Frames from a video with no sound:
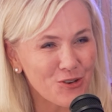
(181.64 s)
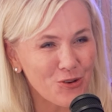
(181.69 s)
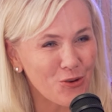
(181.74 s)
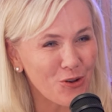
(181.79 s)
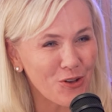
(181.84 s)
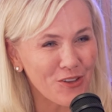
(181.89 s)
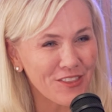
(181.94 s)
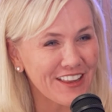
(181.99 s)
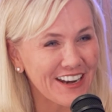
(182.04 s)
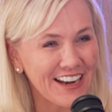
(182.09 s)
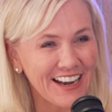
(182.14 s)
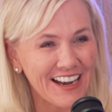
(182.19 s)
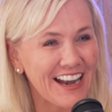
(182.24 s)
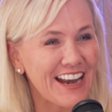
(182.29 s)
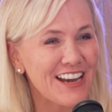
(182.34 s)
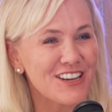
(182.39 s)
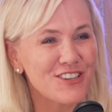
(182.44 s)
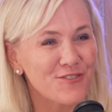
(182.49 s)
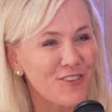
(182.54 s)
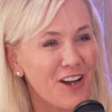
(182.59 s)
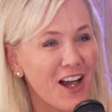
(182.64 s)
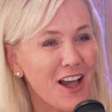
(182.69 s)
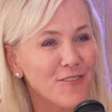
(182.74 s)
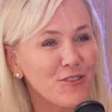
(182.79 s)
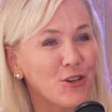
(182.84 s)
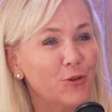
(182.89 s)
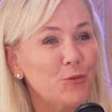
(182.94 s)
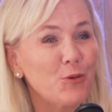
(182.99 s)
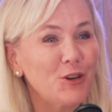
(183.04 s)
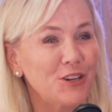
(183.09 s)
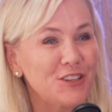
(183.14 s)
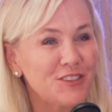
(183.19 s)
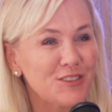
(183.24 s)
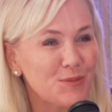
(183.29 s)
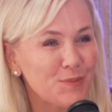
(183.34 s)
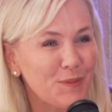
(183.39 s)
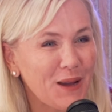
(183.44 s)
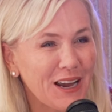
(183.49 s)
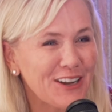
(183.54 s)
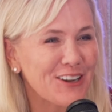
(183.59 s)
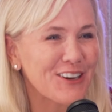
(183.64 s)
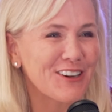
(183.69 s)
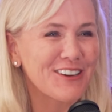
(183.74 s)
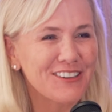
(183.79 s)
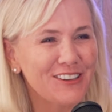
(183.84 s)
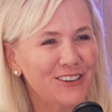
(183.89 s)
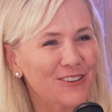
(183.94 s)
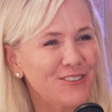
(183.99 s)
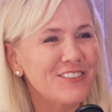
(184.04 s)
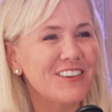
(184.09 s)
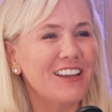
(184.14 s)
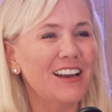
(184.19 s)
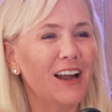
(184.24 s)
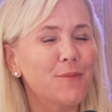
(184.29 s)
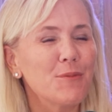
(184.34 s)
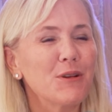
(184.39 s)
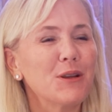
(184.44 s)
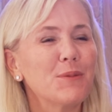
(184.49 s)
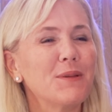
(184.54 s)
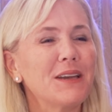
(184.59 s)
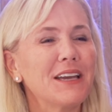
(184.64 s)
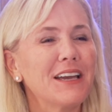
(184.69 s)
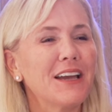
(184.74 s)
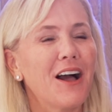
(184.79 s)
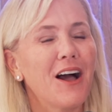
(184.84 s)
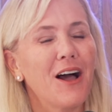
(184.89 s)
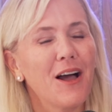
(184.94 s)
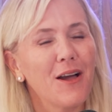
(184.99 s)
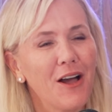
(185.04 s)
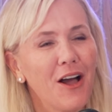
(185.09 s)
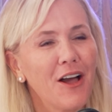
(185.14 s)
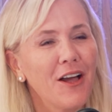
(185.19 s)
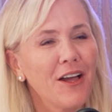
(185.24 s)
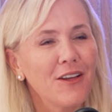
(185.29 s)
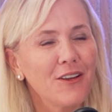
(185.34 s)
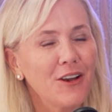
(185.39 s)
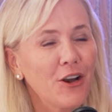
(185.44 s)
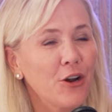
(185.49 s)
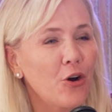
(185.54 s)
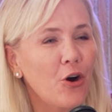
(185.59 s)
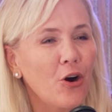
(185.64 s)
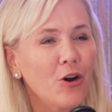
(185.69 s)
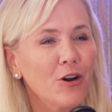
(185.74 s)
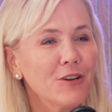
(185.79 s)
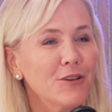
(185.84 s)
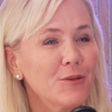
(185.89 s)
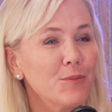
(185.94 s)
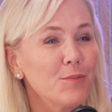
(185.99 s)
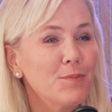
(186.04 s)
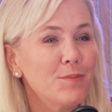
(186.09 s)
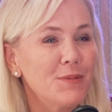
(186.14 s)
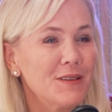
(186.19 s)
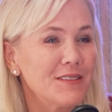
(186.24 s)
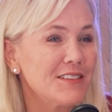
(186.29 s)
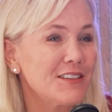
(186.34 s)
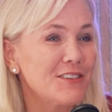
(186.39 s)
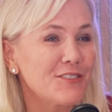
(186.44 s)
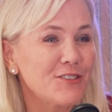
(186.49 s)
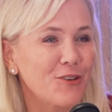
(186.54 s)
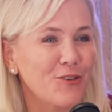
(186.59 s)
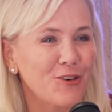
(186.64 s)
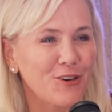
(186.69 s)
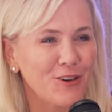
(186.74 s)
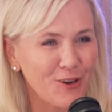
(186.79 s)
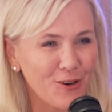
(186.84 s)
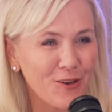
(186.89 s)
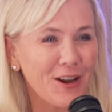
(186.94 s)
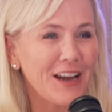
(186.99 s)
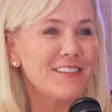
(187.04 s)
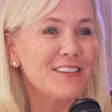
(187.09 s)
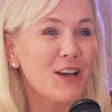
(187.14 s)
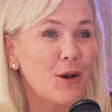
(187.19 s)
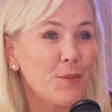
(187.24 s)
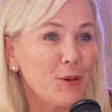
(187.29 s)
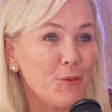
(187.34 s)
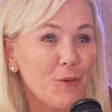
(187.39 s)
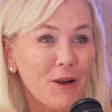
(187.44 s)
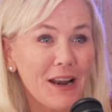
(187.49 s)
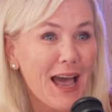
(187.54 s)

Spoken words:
cool that at age 5 you were inspired. You said, I'm going to be an art business owner. Okay, yeah. Tell me what